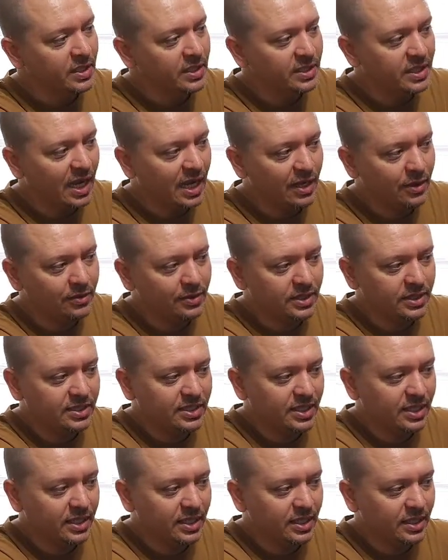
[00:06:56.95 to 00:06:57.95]
dialed
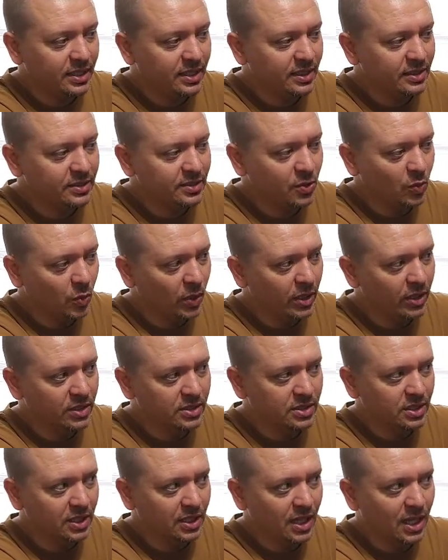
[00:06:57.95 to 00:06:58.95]
this kit in to where
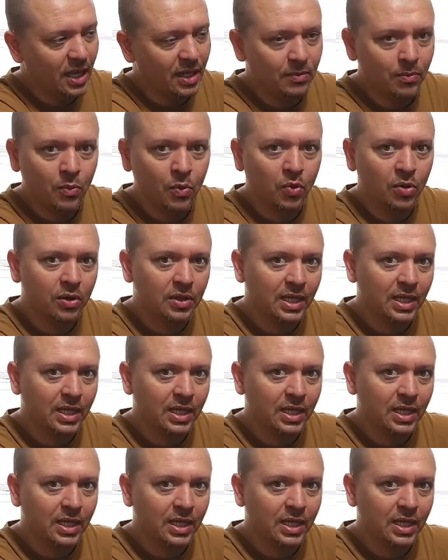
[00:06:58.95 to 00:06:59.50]
it's a lot more